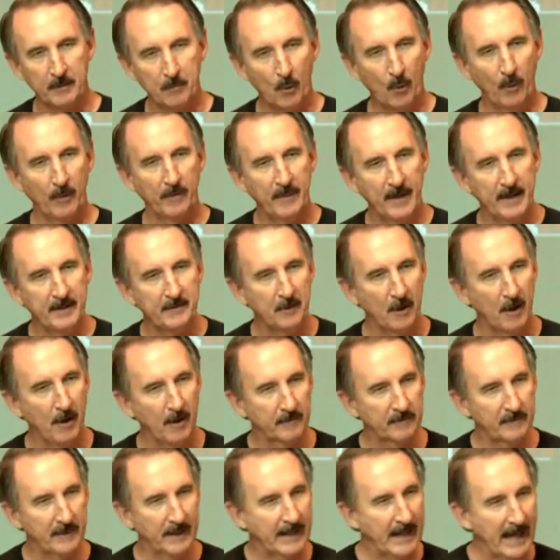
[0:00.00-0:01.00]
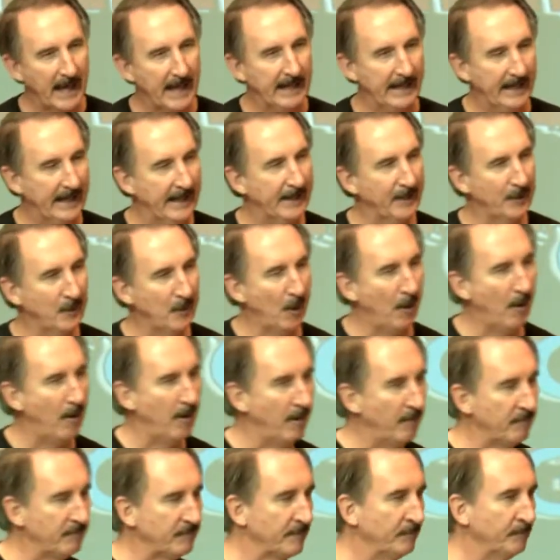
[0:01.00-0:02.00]
more they talked, they kind of hit it
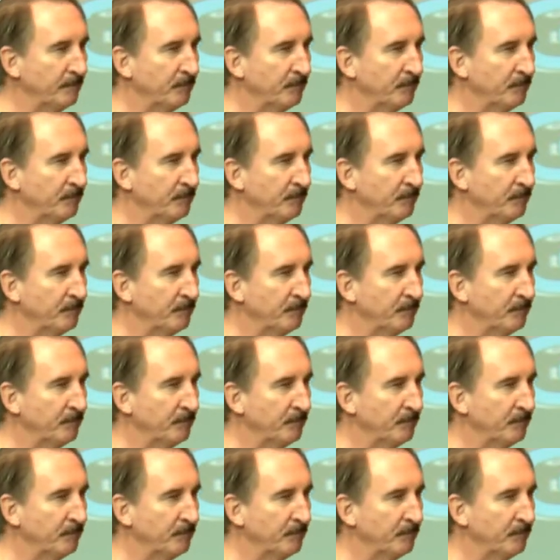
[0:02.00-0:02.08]
off.